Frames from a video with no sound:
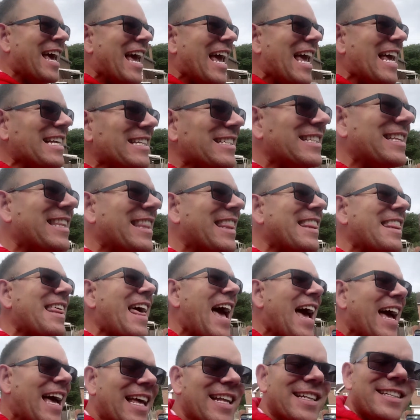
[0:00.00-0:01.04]
it's
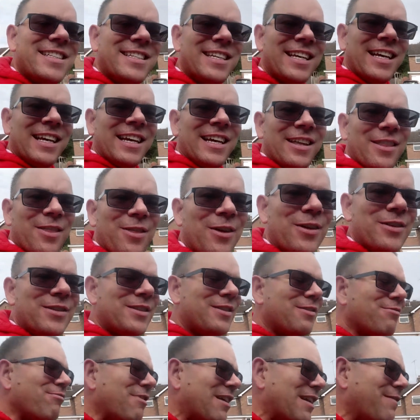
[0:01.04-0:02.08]
that's
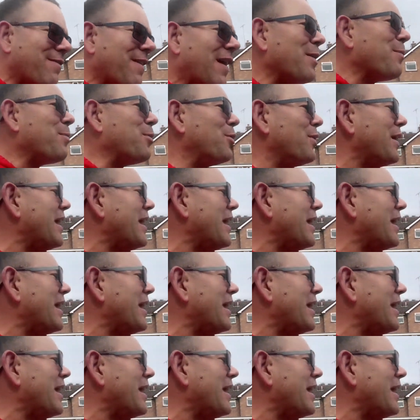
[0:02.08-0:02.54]
the really valuable.